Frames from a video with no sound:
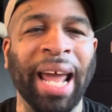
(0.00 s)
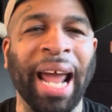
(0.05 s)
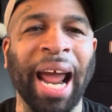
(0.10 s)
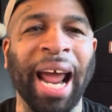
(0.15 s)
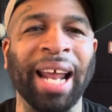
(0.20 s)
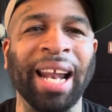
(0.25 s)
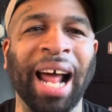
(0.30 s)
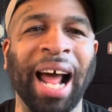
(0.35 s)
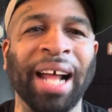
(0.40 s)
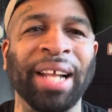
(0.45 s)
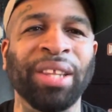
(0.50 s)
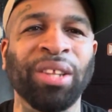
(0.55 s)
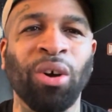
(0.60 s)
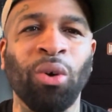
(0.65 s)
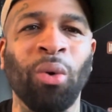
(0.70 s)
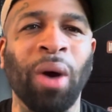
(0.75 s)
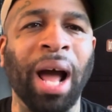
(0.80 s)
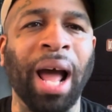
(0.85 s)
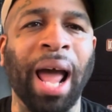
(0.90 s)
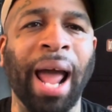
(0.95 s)
And I
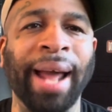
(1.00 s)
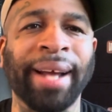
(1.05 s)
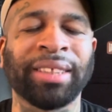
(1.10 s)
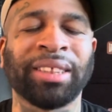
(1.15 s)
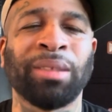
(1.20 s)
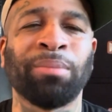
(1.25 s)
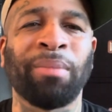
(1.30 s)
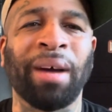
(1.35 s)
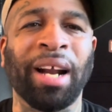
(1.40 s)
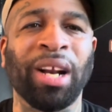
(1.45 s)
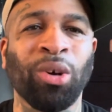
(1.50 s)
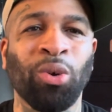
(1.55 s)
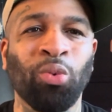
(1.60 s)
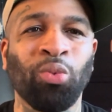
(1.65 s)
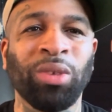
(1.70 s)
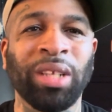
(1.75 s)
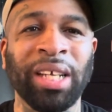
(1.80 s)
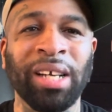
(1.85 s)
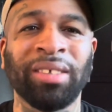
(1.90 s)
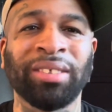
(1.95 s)
know I asked somebody who
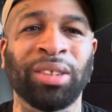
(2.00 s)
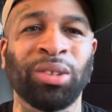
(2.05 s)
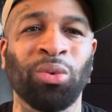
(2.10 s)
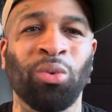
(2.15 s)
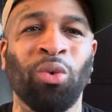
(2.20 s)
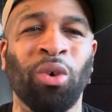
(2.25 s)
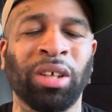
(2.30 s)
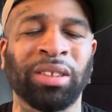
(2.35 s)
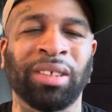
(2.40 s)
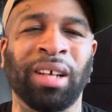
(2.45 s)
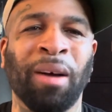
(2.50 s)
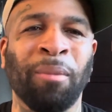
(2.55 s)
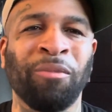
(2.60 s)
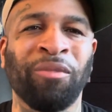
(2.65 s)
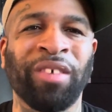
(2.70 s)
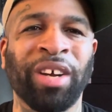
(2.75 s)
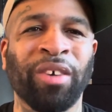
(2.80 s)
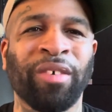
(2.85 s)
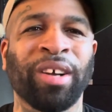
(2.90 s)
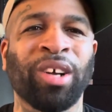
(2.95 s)
lives in New Orleans, I'm
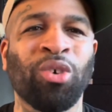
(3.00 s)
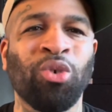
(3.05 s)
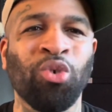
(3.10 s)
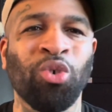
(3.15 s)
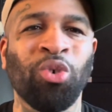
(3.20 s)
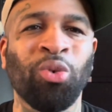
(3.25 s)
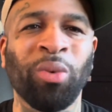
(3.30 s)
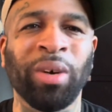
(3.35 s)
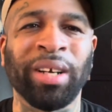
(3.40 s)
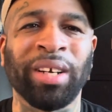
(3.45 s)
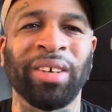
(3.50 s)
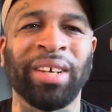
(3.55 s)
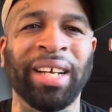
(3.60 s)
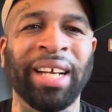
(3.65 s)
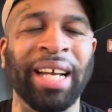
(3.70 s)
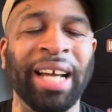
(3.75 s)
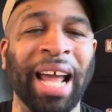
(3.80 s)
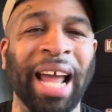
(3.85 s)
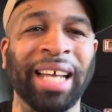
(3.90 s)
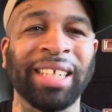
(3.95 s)
very cool with her,
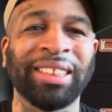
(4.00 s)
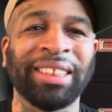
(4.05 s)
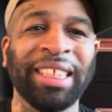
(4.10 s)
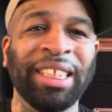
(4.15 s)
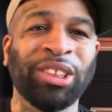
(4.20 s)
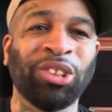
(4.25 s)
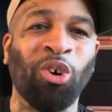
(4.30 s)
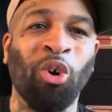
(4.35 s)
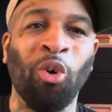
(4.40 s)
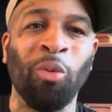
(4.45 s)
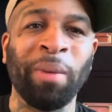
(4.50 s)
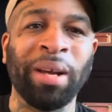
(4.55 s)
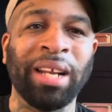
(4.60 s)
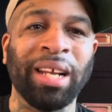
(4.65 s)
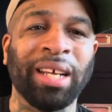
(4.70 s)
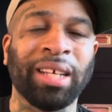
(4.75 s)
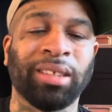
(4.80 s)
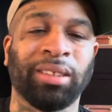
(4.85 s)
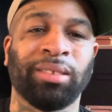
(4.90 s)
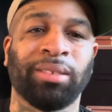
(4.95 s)
and she told me
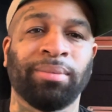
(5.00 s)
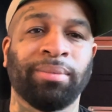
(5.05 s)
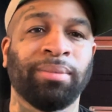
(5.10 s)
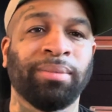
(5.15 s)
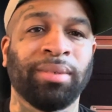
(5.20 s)
this.